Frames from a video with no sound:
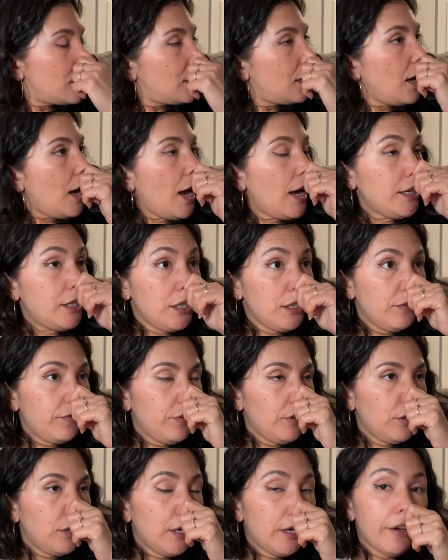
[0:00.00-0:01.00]
I just
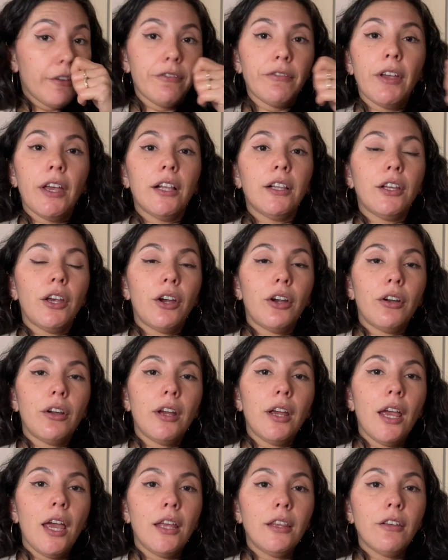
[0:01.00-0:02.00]
feel like a failure.
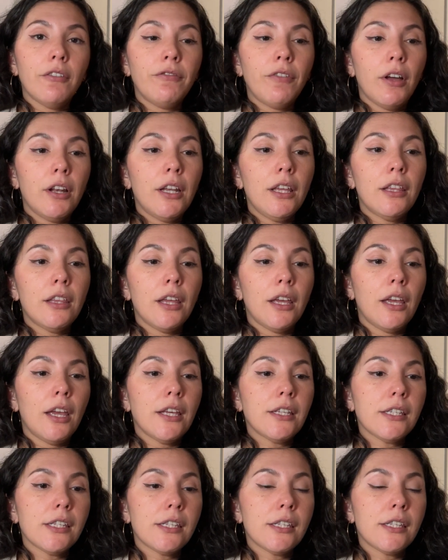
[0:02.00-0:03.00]
And the funny thing
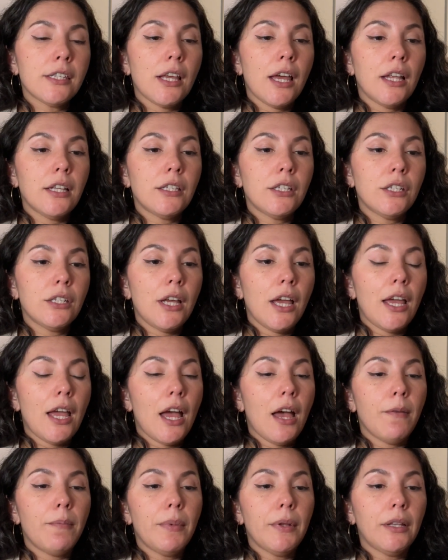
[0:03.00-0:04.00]
is that today
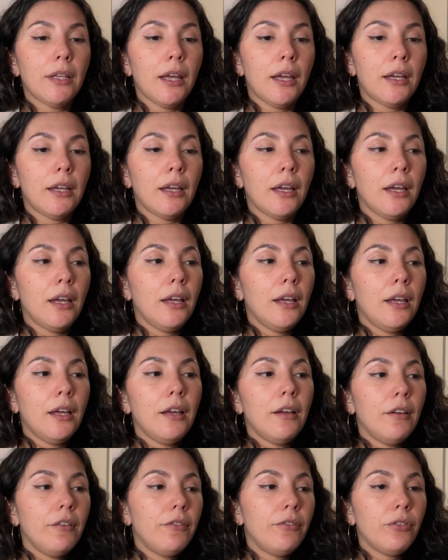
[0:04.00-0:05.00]
I've been like,
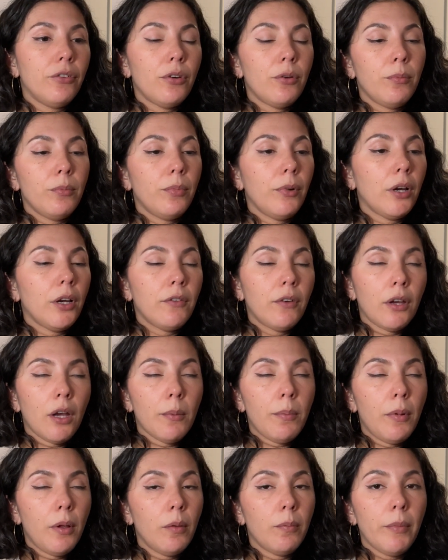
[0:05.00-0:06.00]
for a
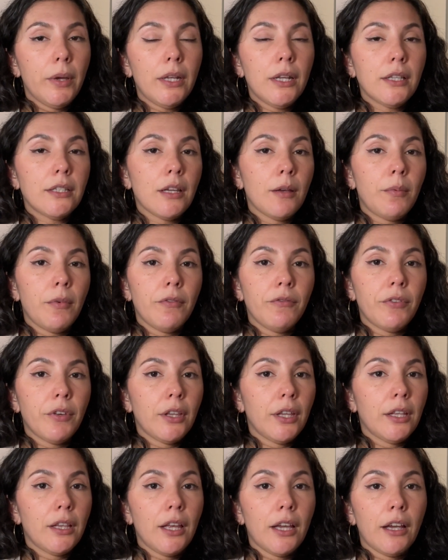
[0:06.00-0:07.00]
couple of minutes I've been
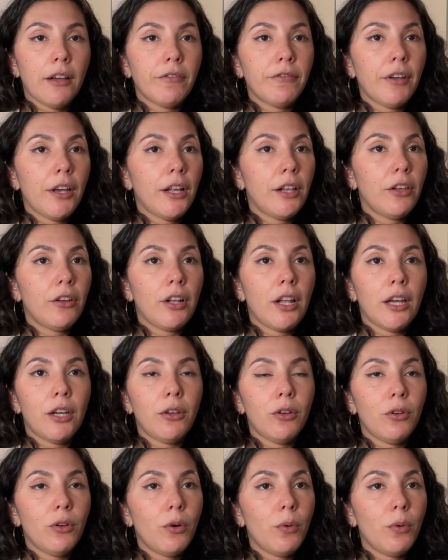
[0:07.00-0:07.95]
feeling like a failure, like, you know